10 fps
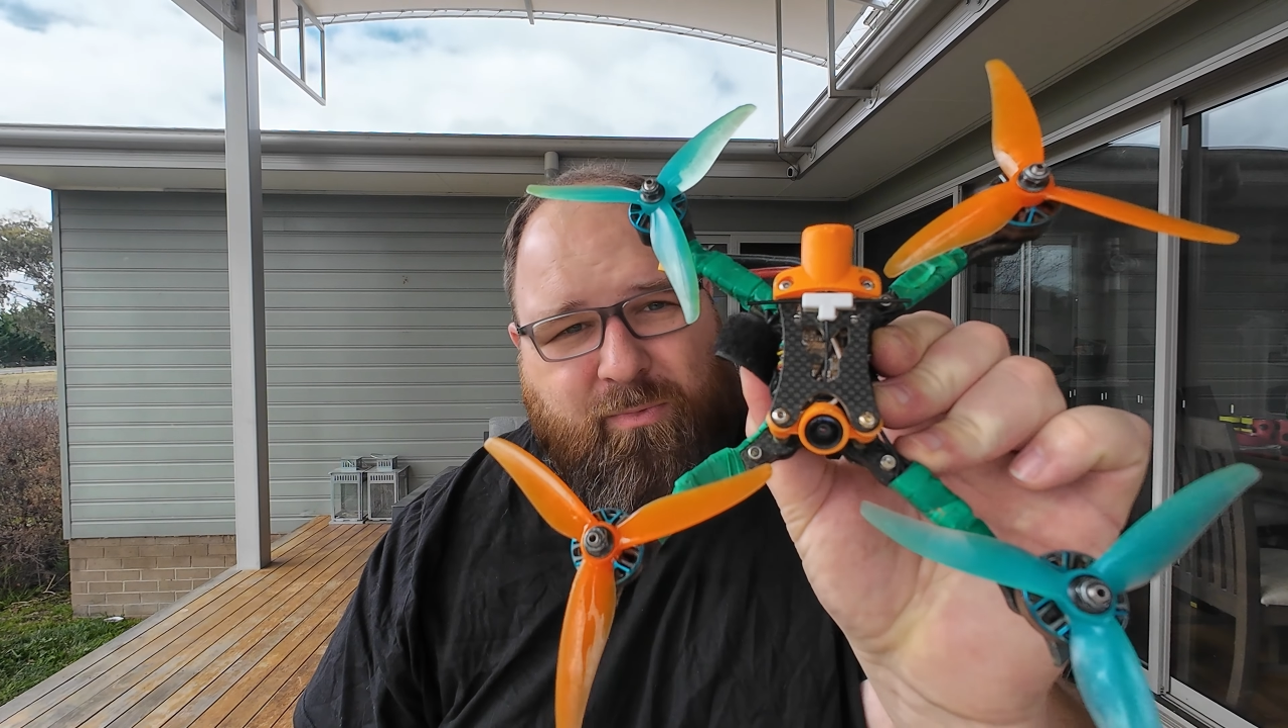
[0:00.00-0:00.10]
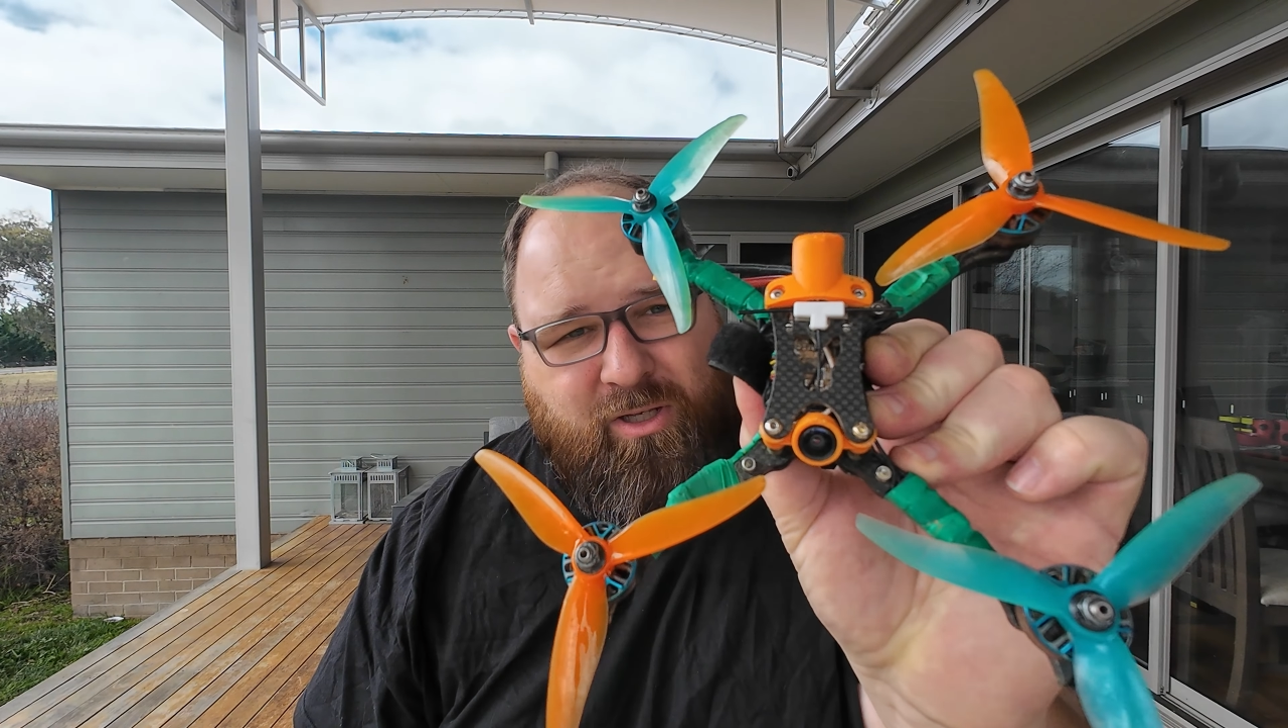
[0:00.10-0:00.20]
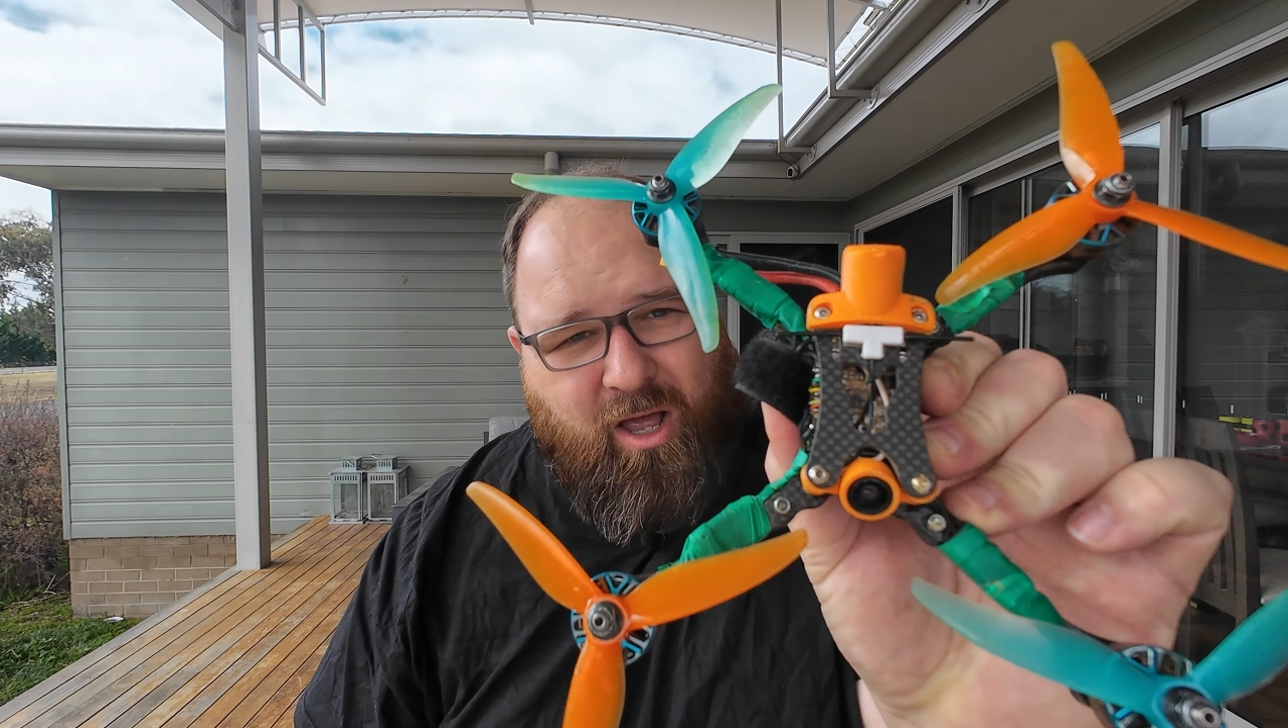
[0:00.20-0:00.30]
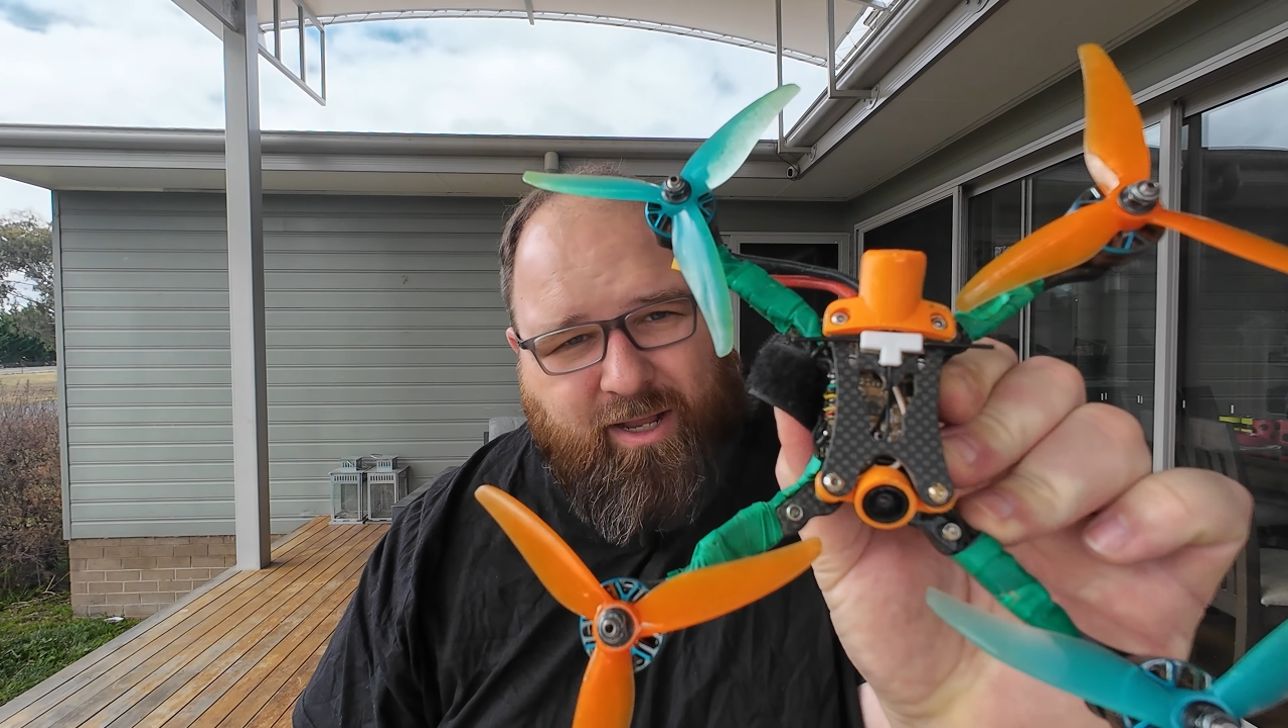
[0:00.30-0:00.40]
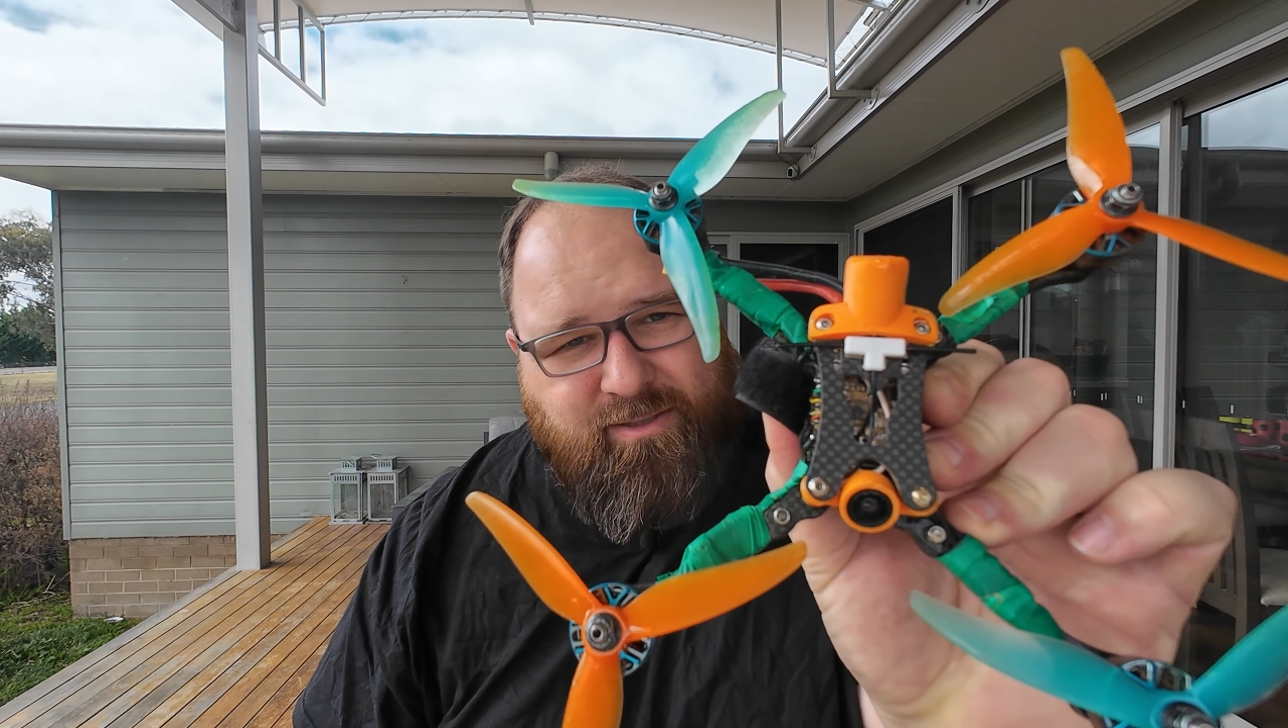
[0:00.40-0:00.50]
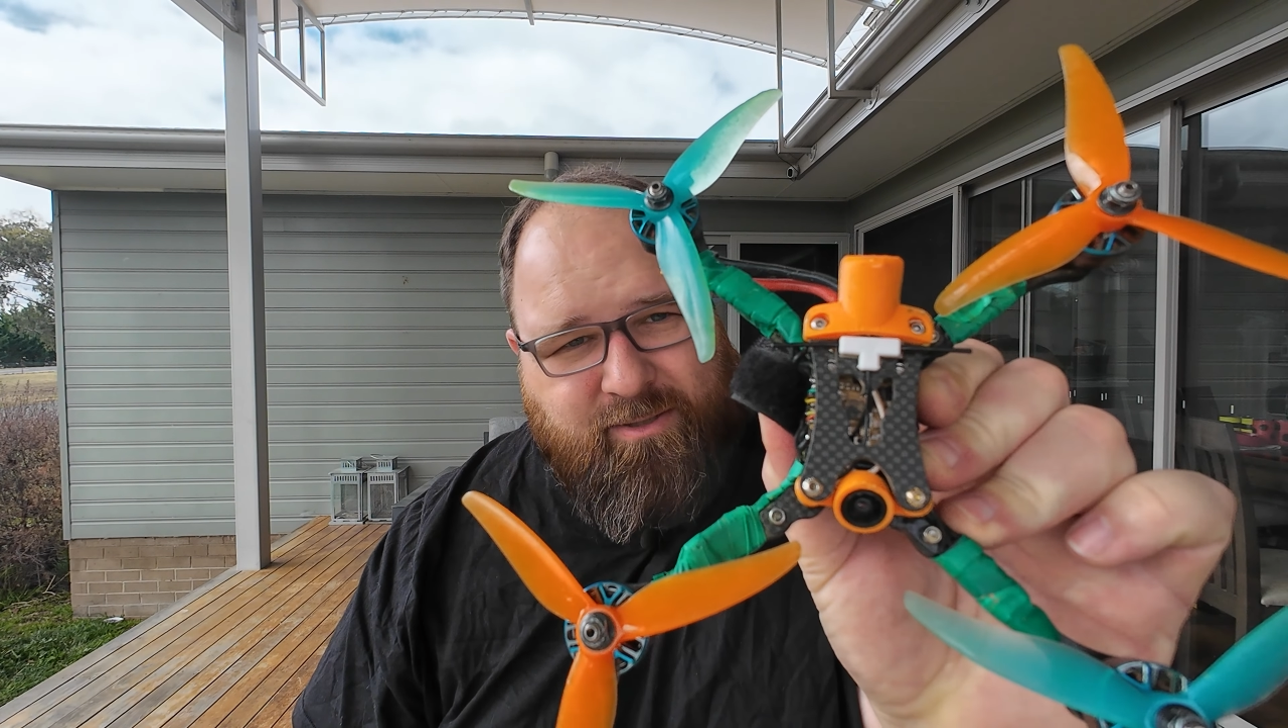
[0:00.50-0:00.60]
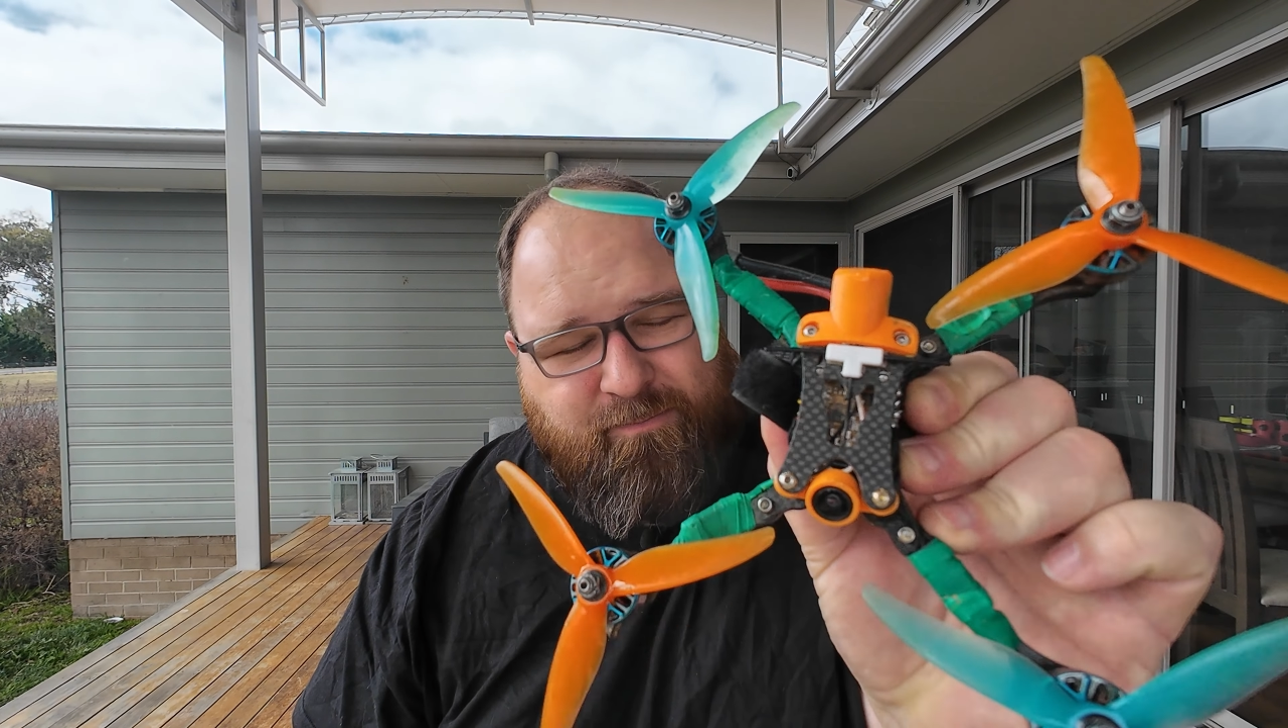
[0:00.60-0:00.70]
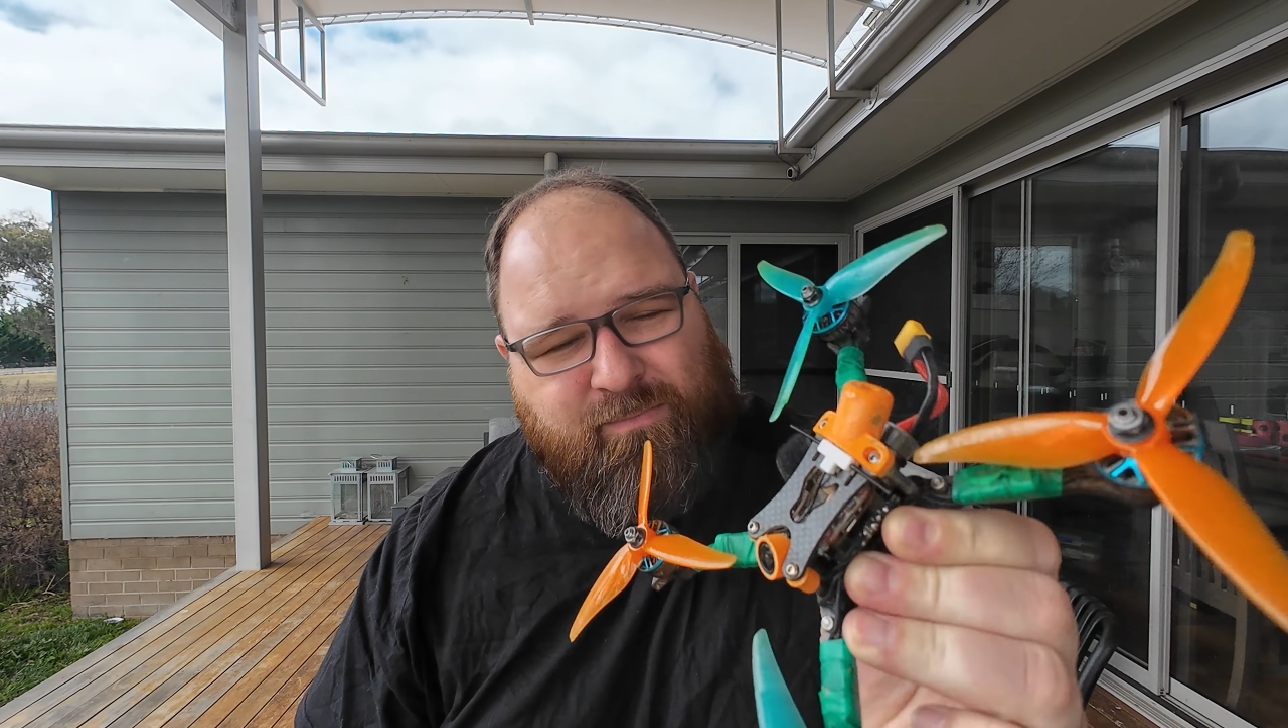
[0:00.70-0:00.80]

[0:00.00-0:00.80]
Lite.